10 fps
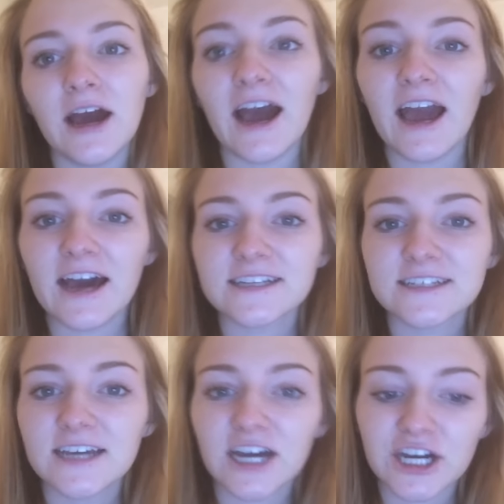I
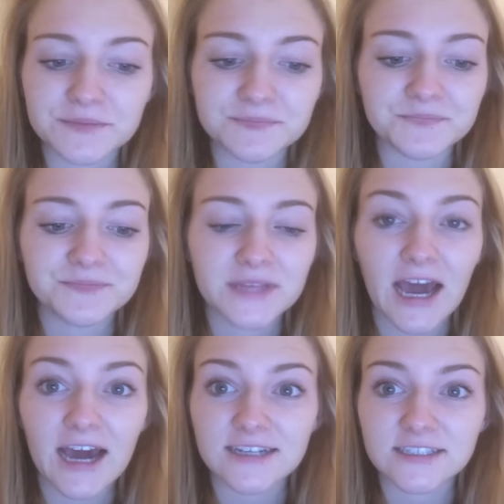hadn't um,
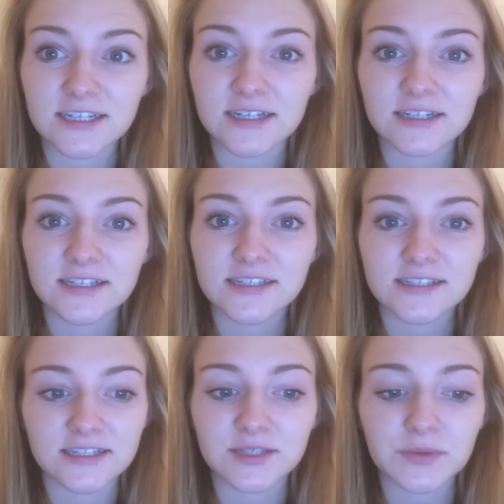hacked her
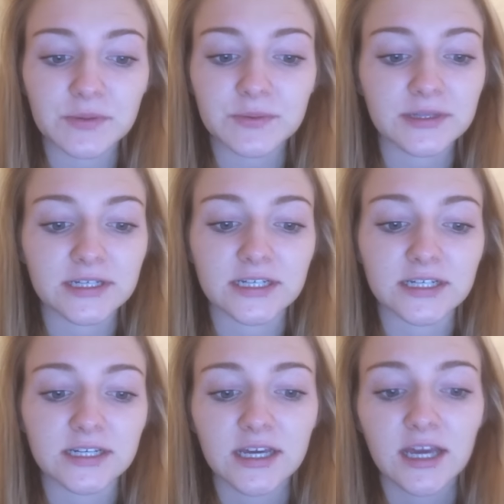since probably